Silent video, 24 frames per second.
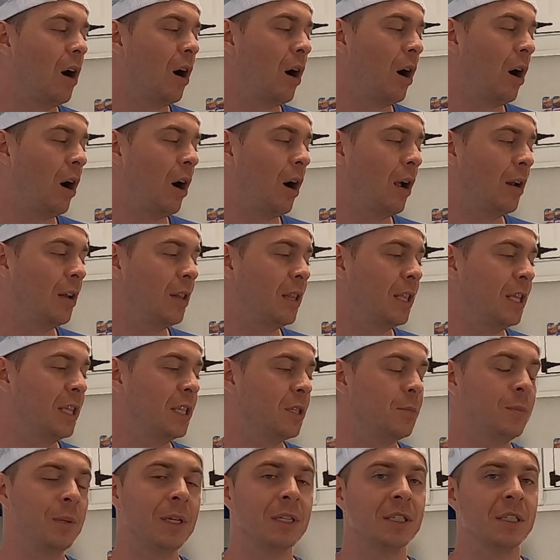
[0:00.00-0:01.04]
on
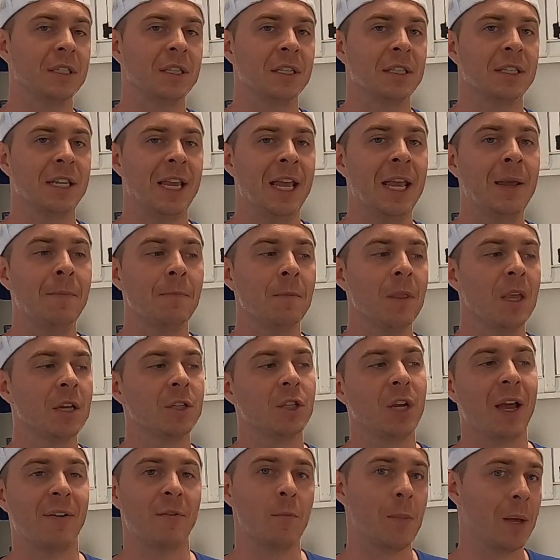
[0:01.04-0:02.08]
these pieces of tape
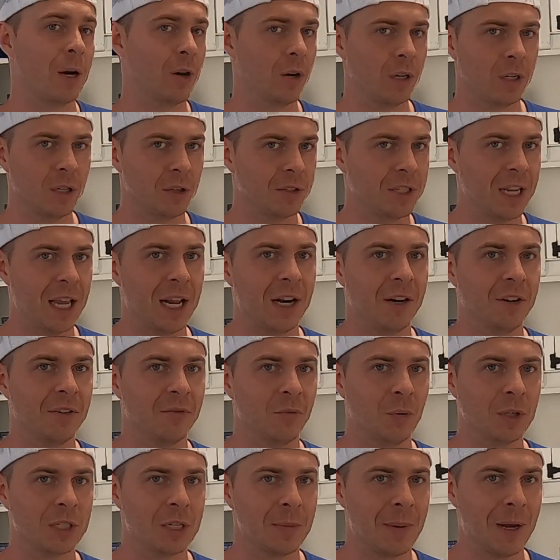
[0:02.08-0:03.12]
so you have a better understanding
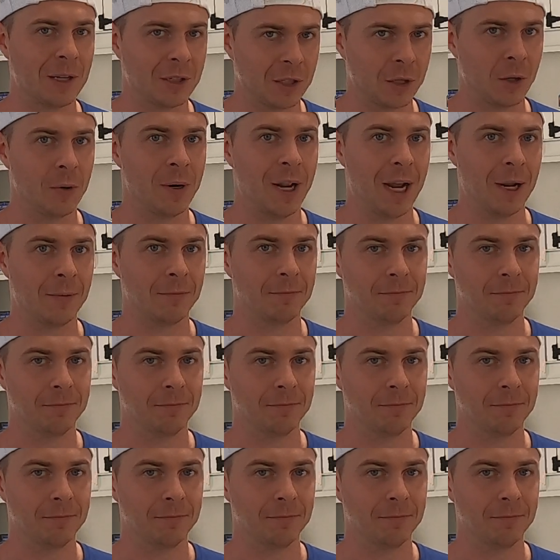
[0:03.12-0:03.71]
of what's about to go down.